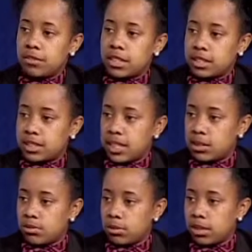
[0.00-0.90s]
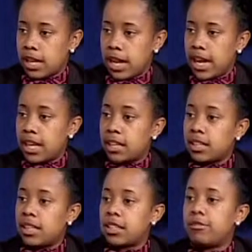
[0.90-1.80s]
of assess where we're at and
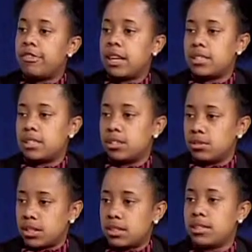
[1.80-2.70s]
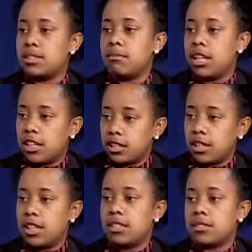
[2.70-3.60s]
then find solutions to meeting the
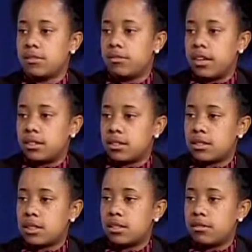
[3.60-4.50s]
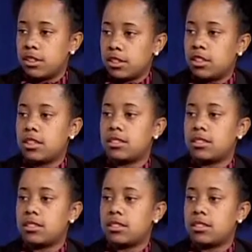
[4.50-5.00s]
needs of fathers in the community.